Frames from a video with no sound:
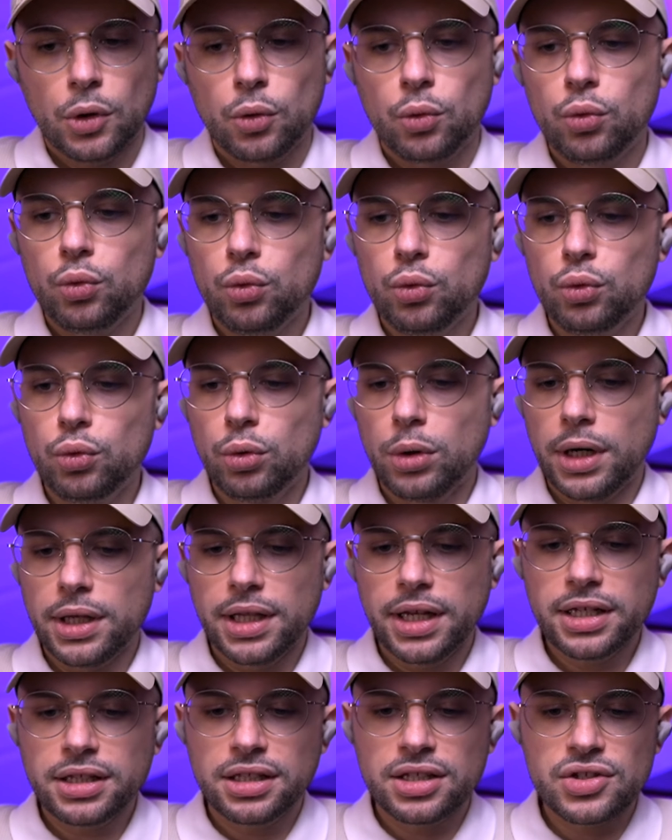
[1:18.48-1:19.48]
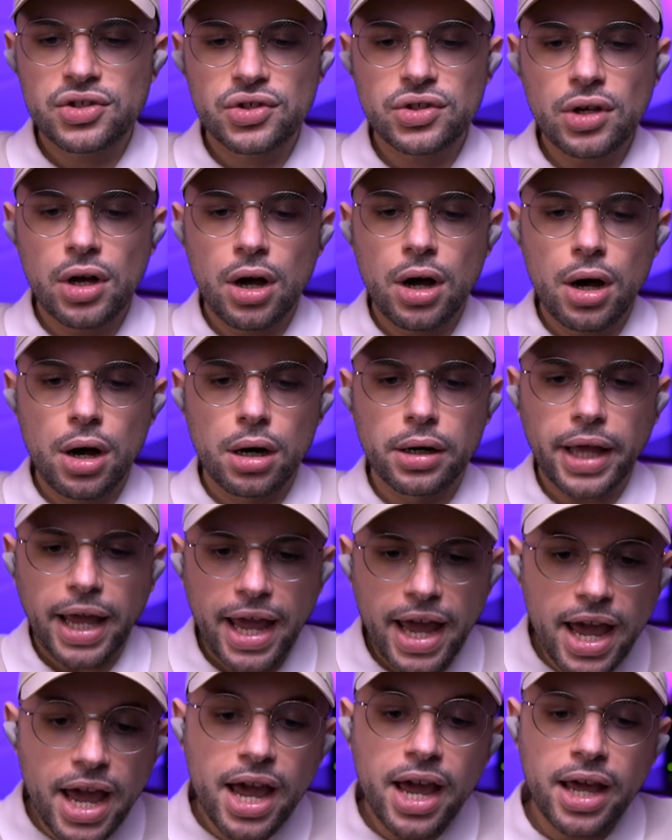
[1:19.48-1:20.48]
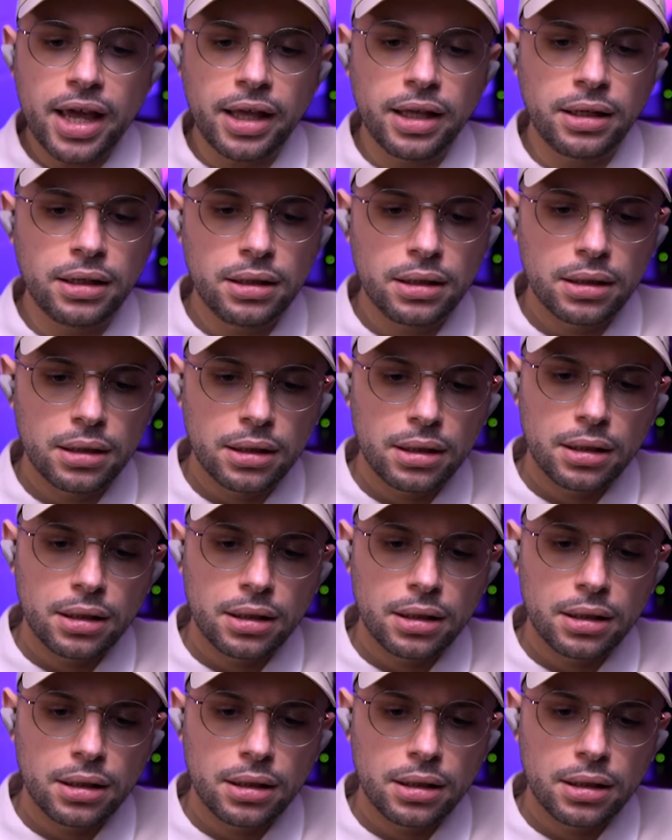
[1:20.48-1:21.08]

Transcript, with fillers: Ooh, I like this song. And